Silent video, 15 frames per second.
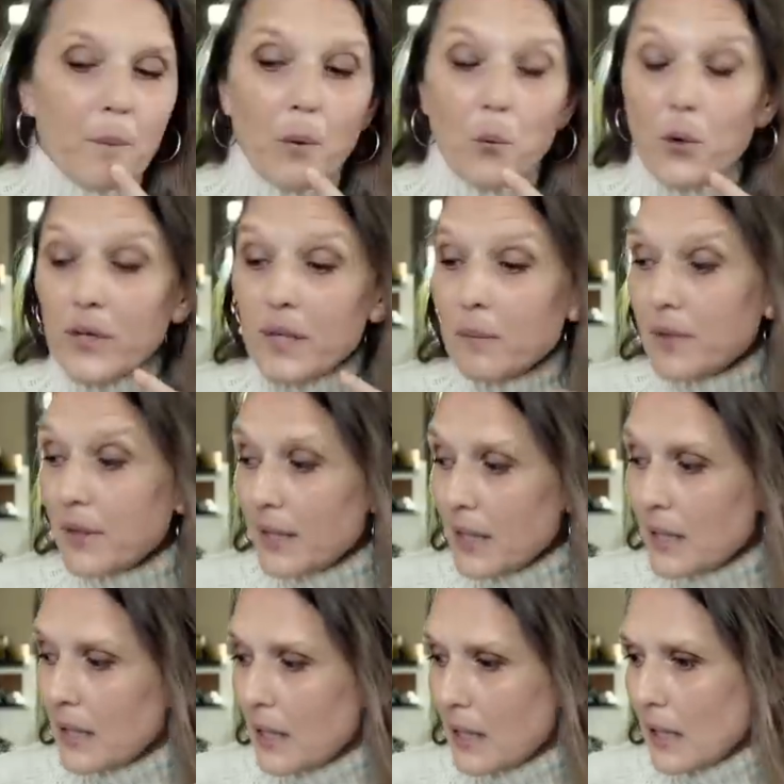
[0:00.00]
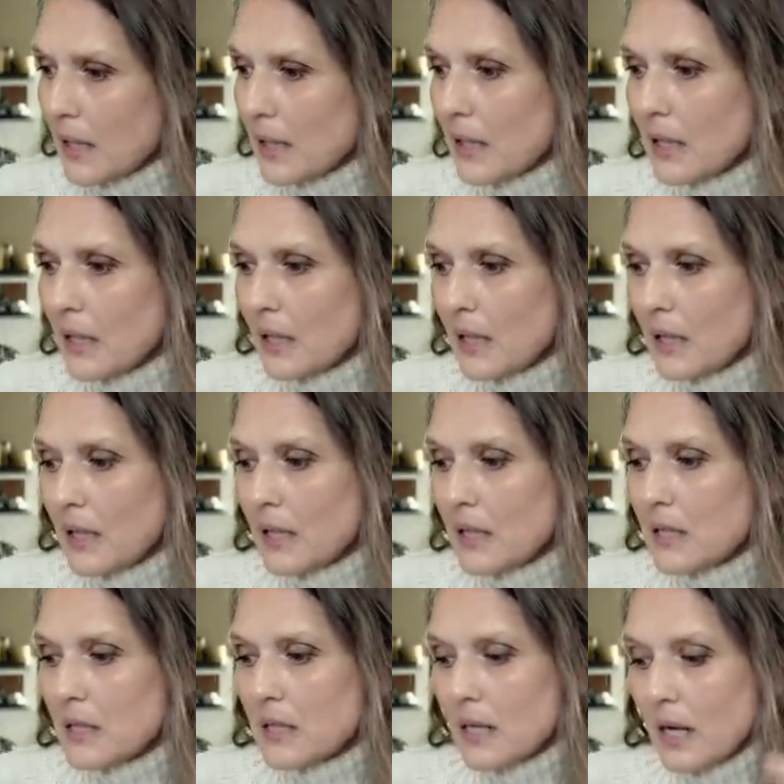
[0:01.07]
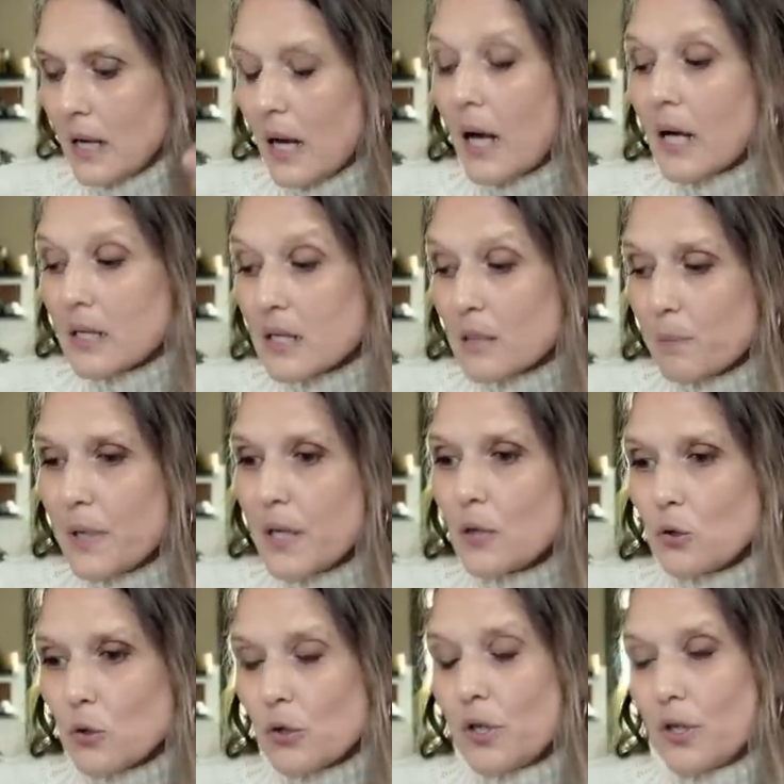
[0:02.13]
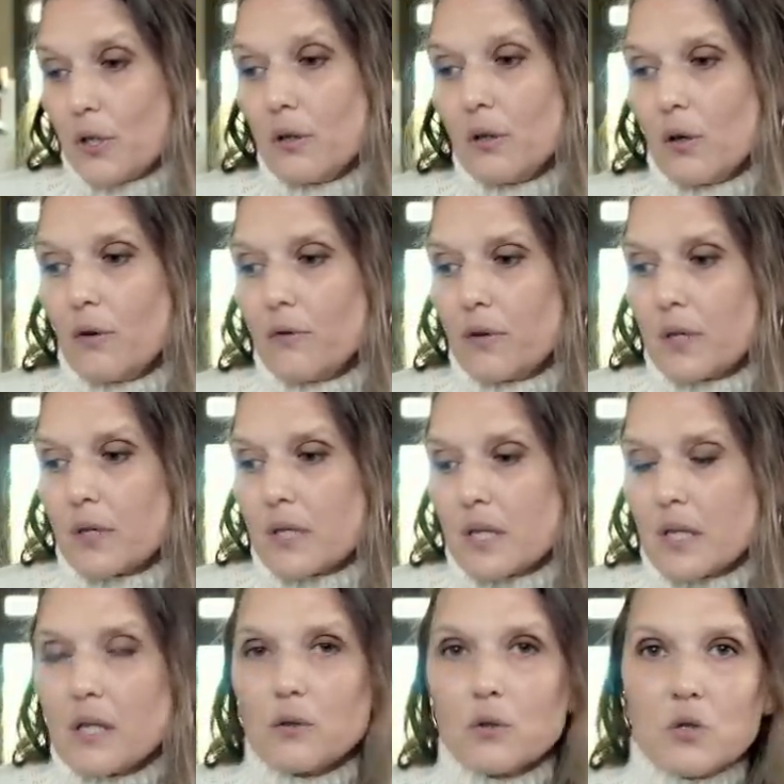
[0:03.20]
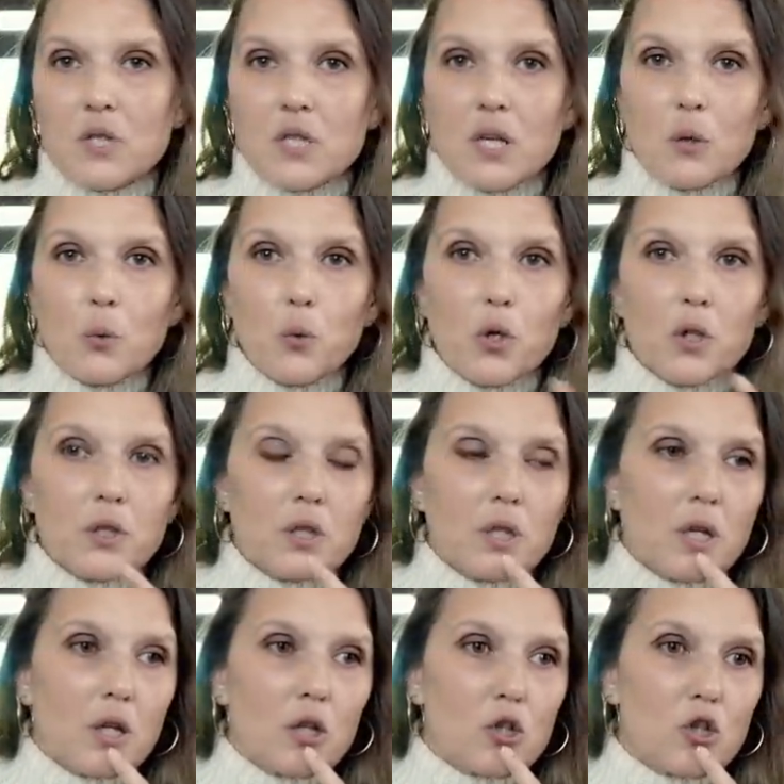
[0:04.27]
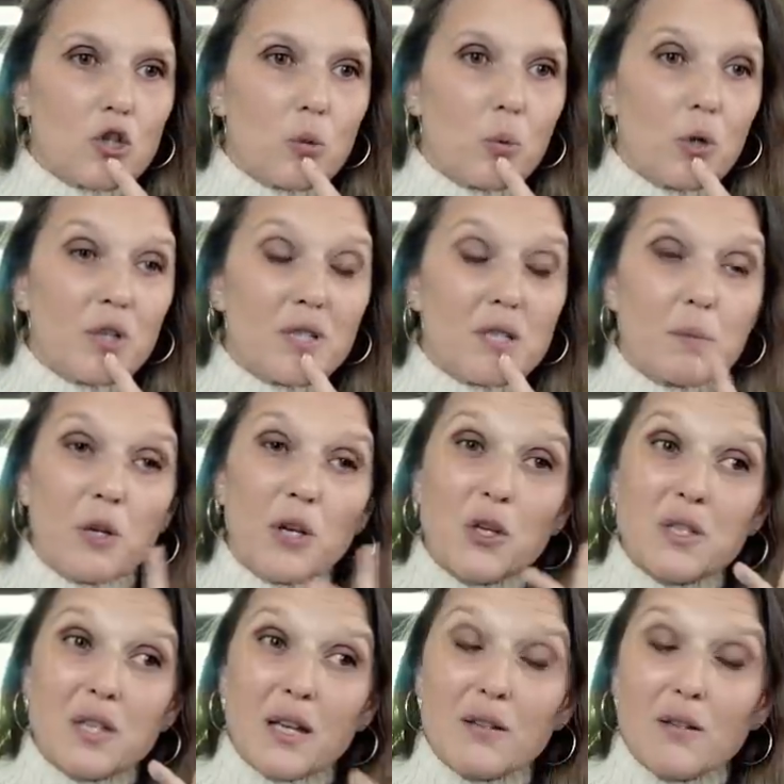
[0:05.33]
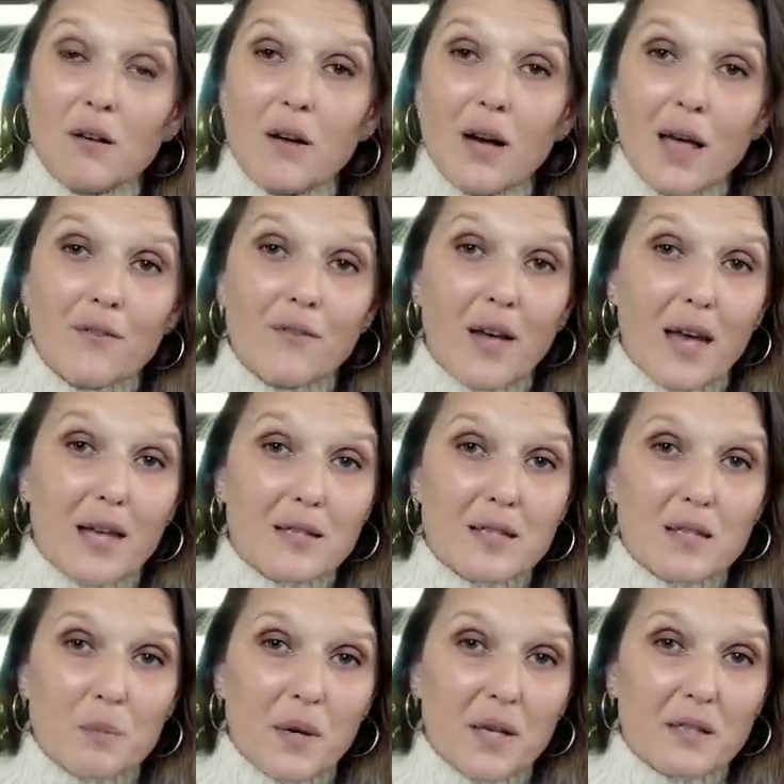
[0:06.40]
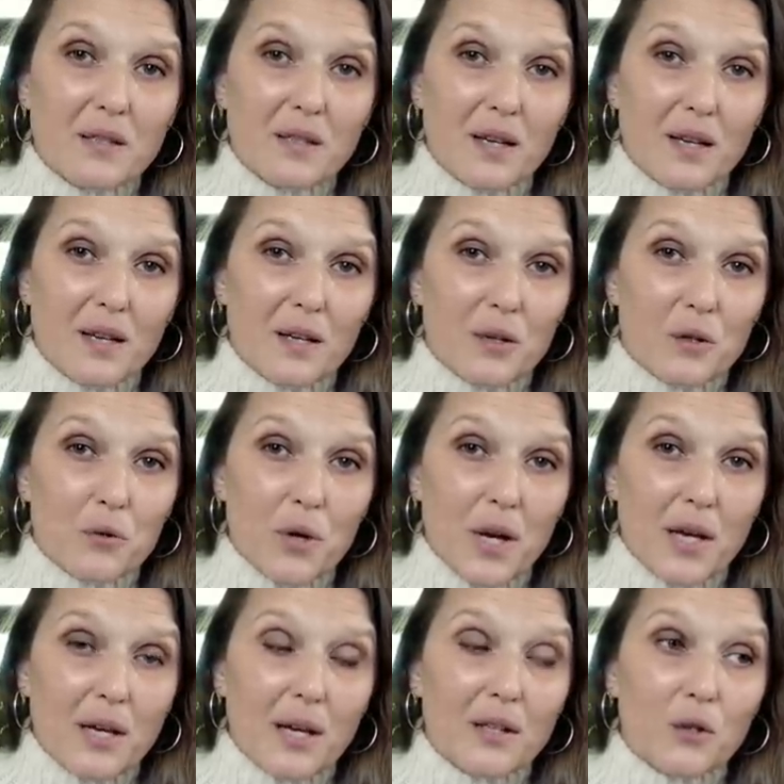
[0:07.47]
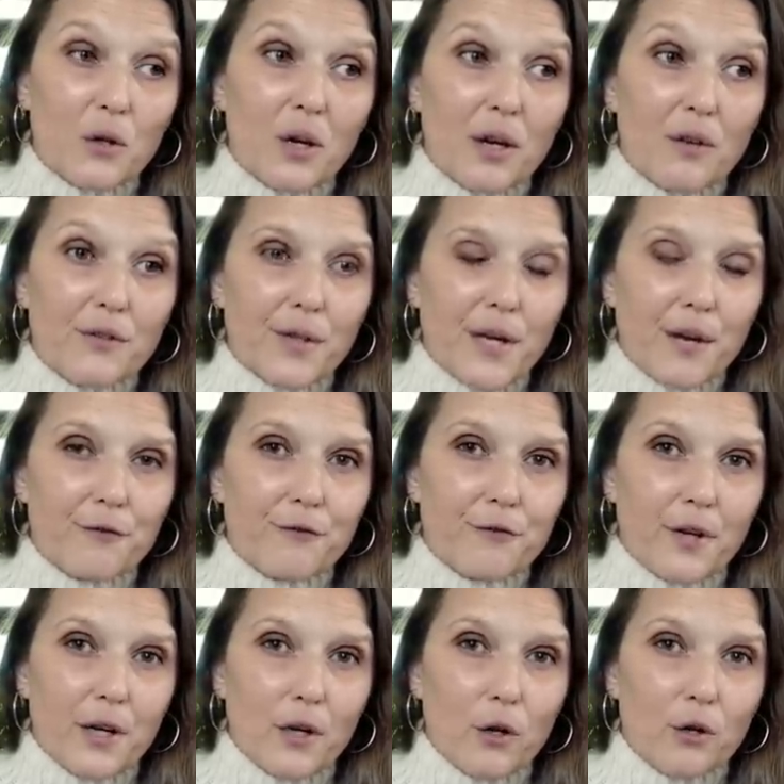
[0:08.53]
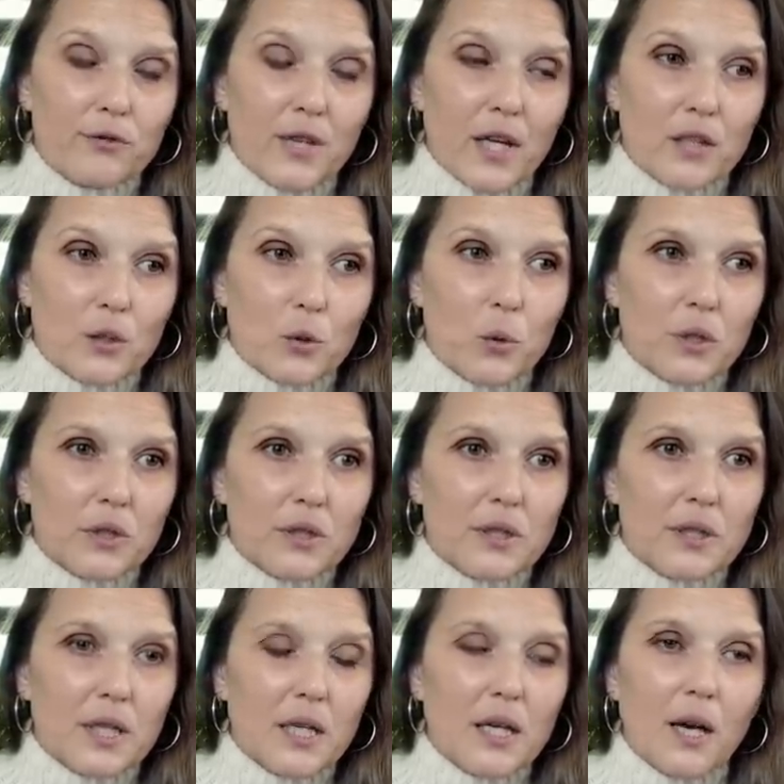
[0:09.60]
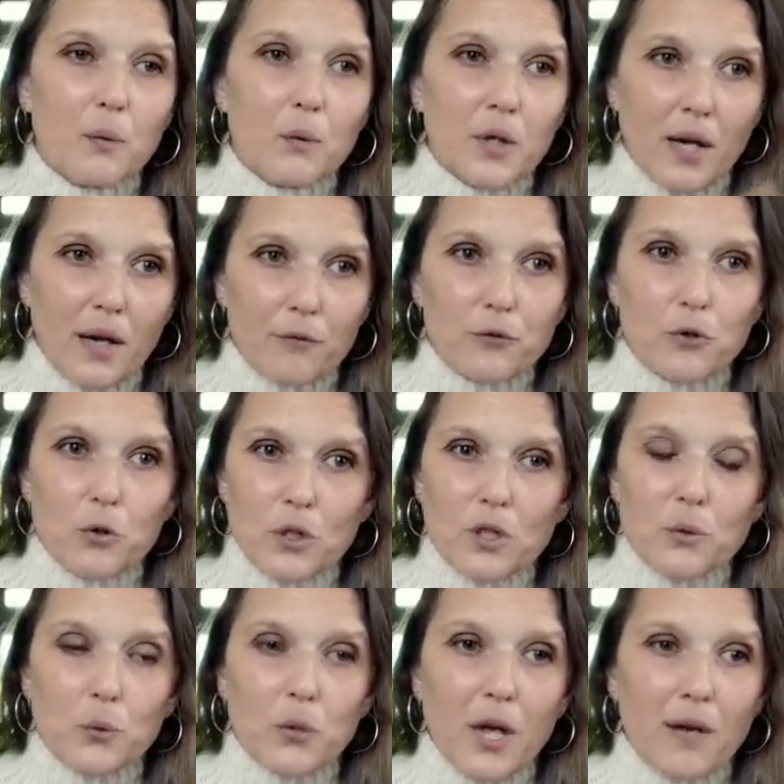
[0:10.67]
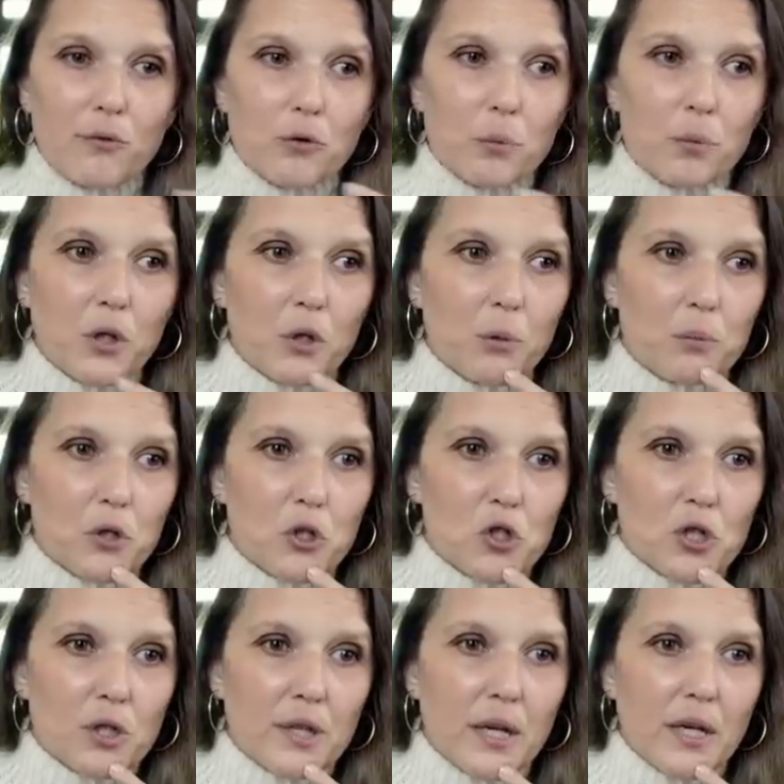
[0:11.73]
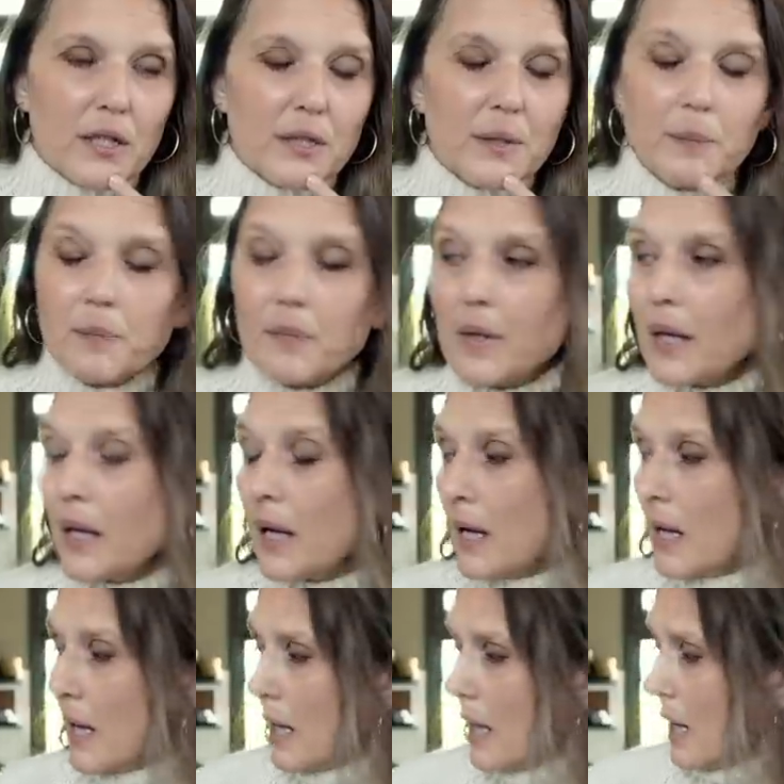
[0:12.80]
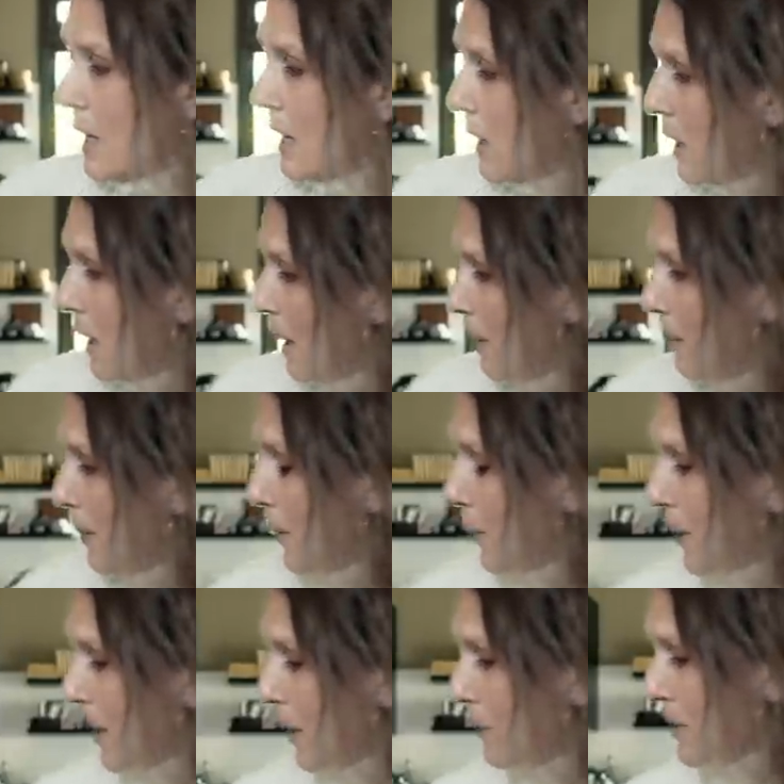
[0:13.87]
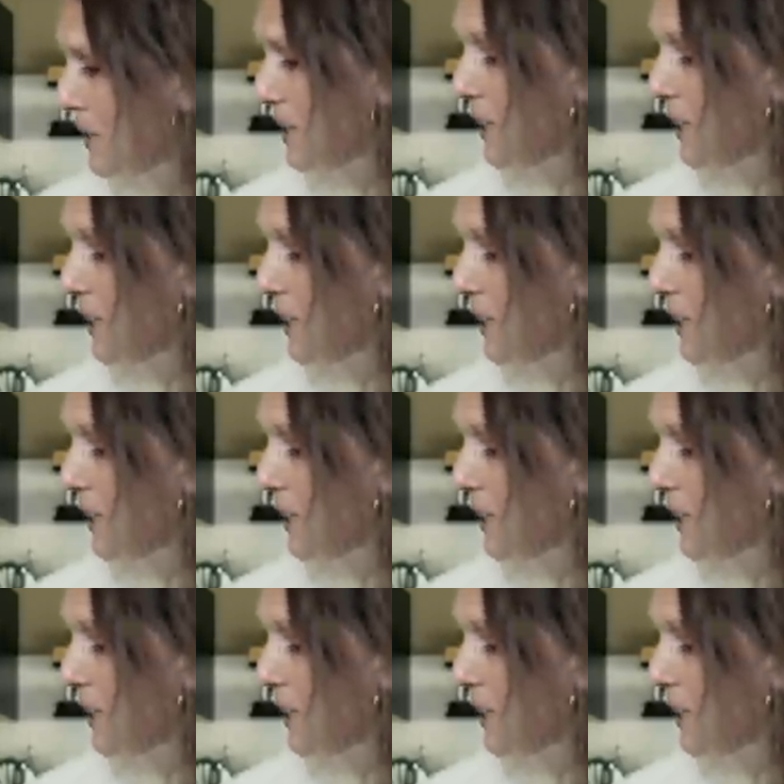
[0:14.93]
But what I'm thinking is I'll speak to her, obviously, to see what she wants, because I don't have hand-spun gray. I don't have enough of that quantity. It would have to be commercial yarn. But what I was